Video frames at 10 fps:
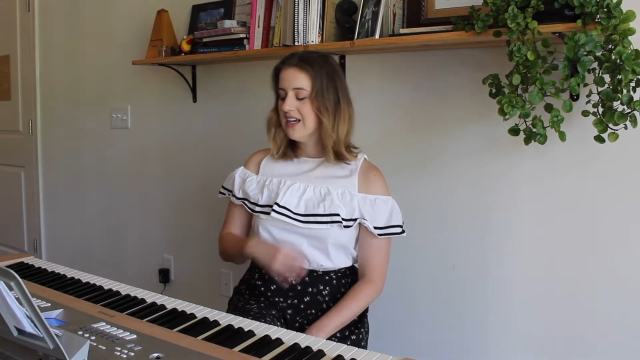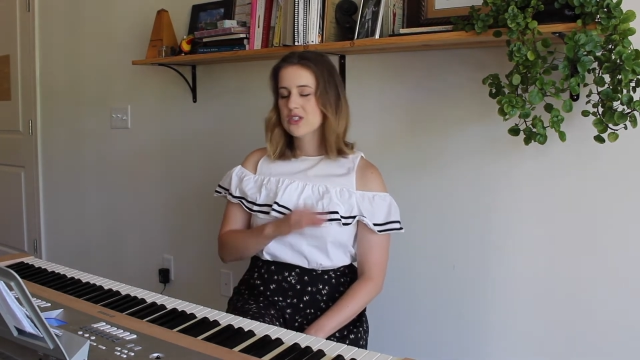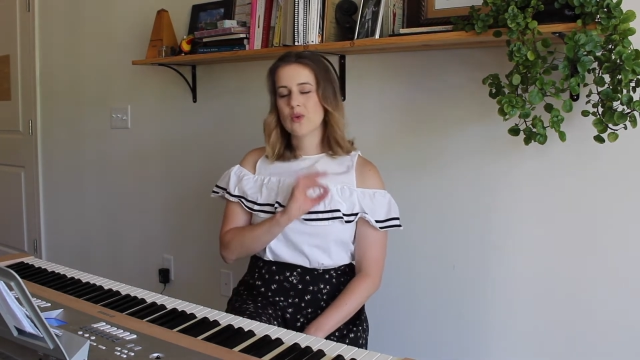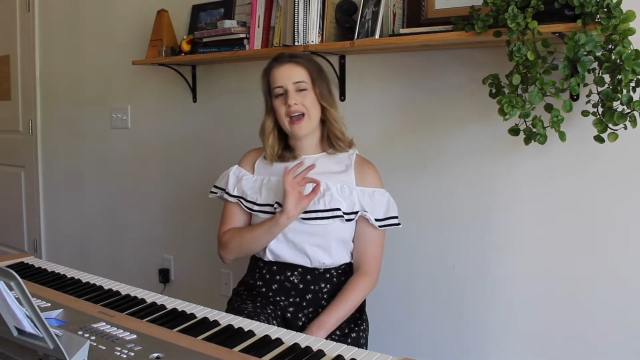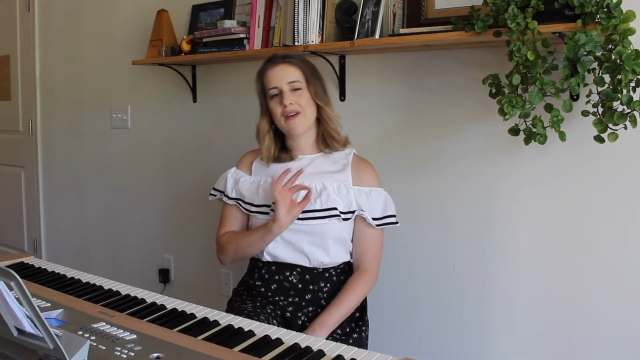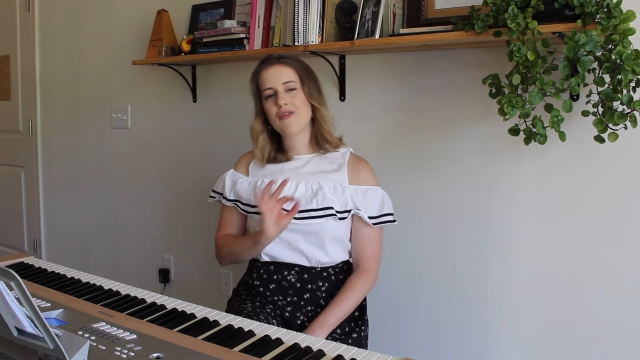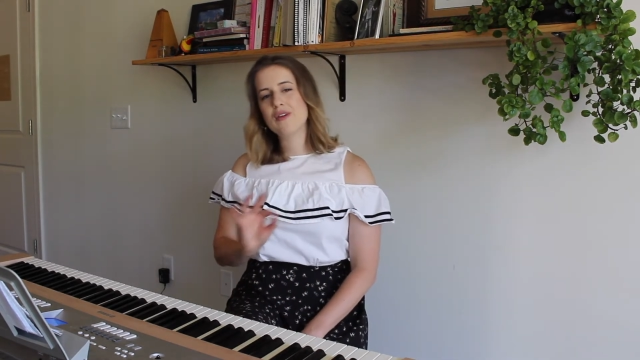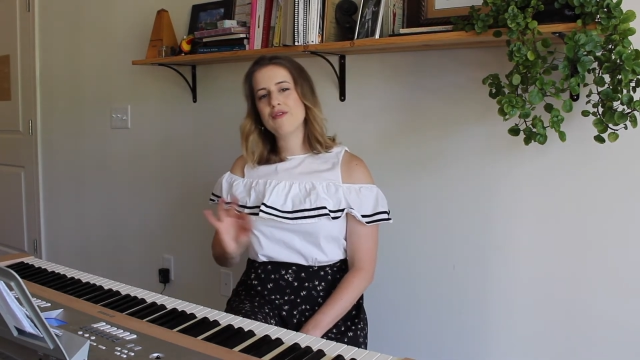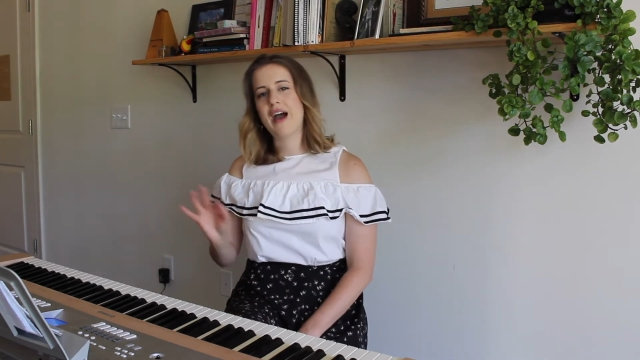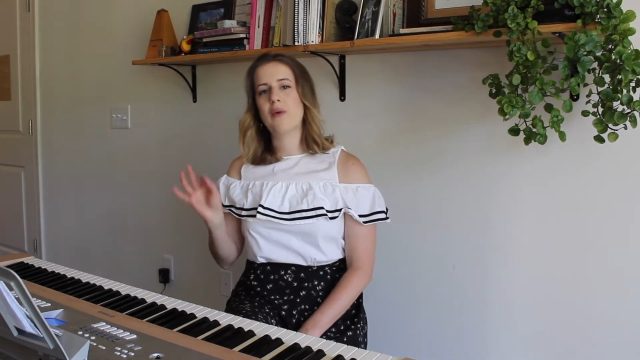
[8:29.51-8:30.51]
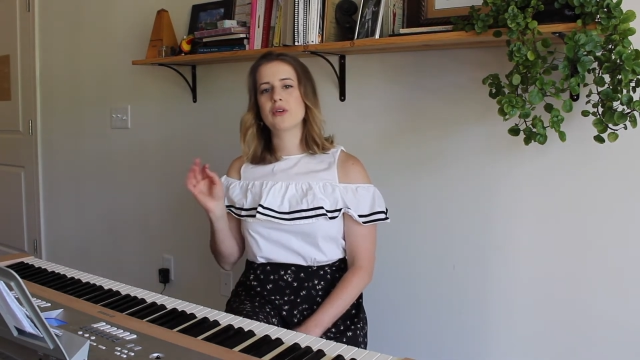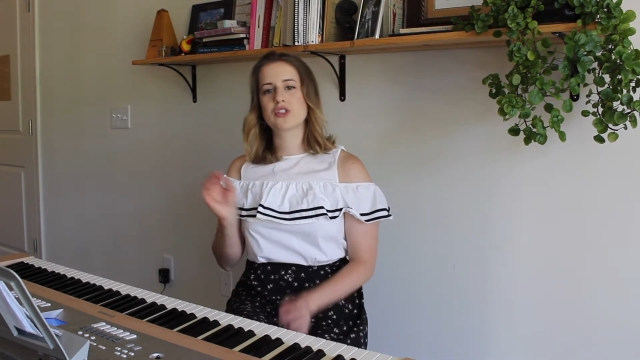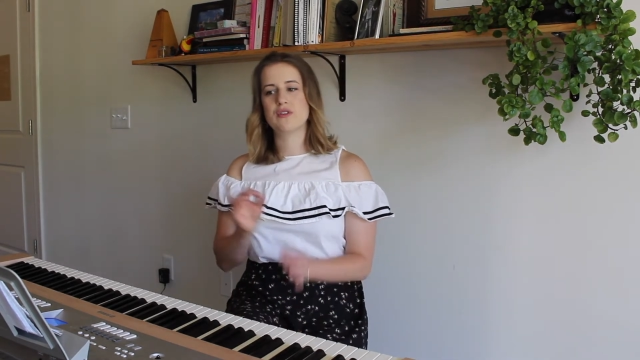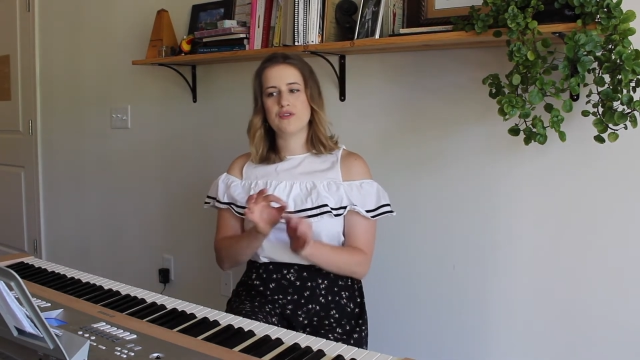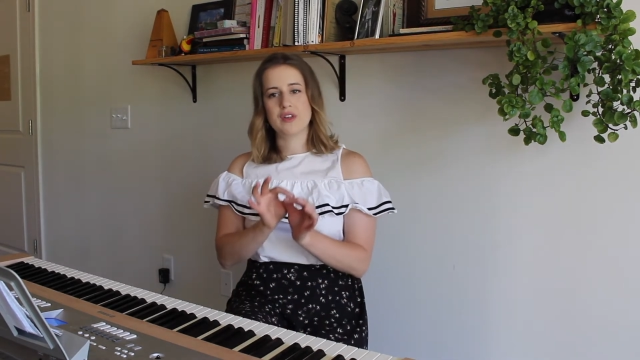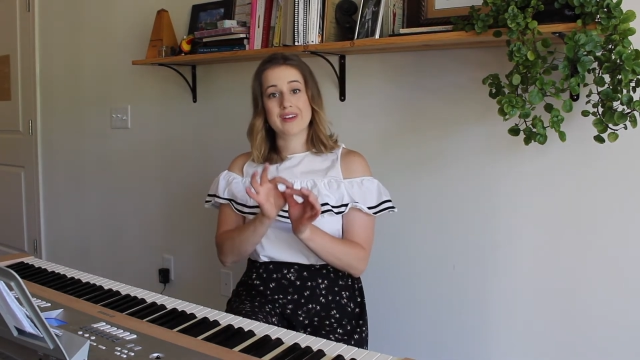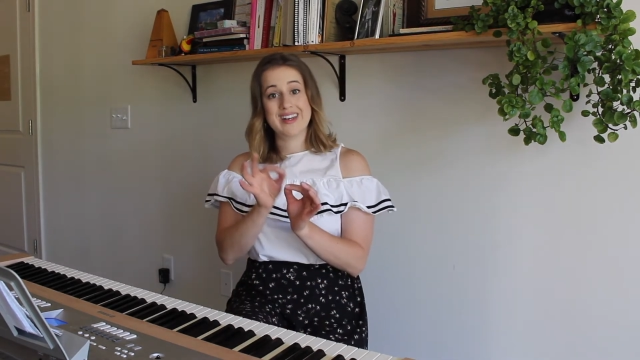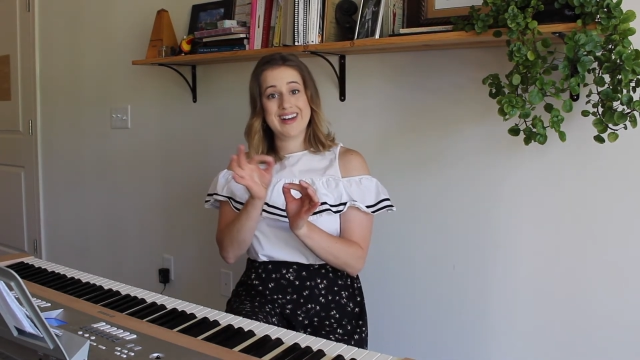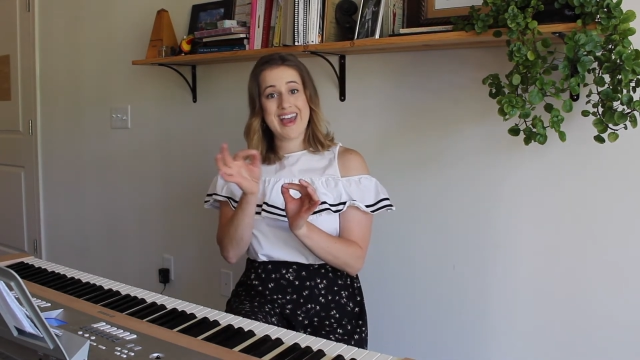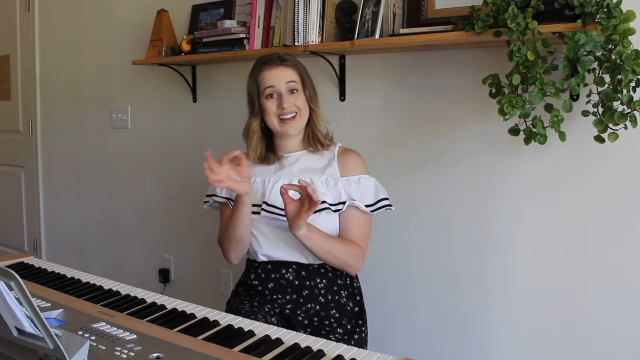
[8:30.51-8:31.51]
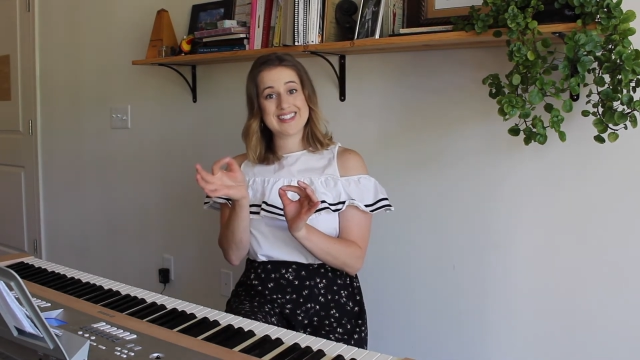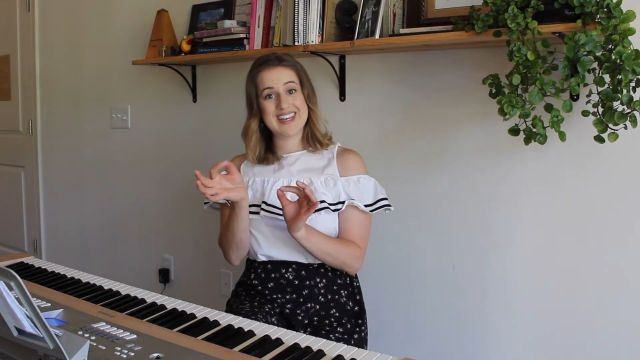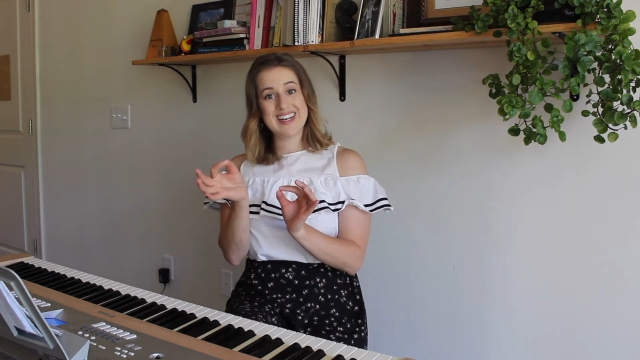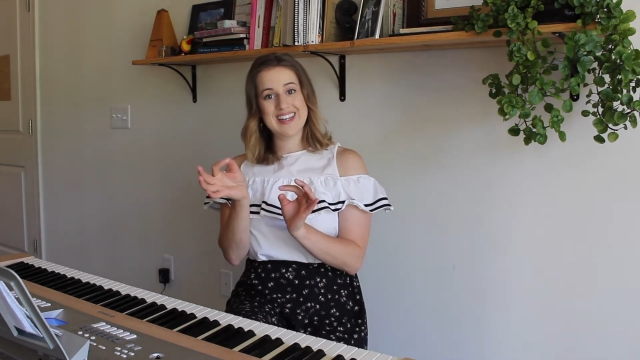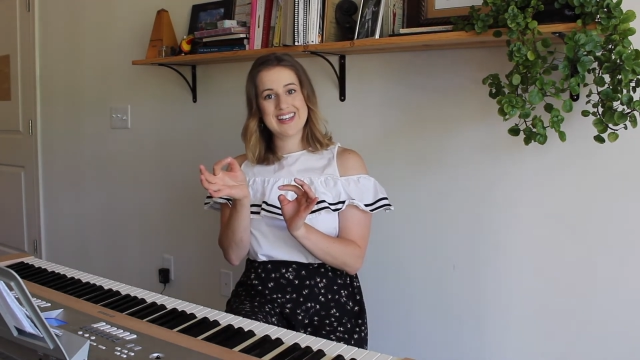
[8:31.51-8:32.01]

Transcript: So every vowel should feel connected.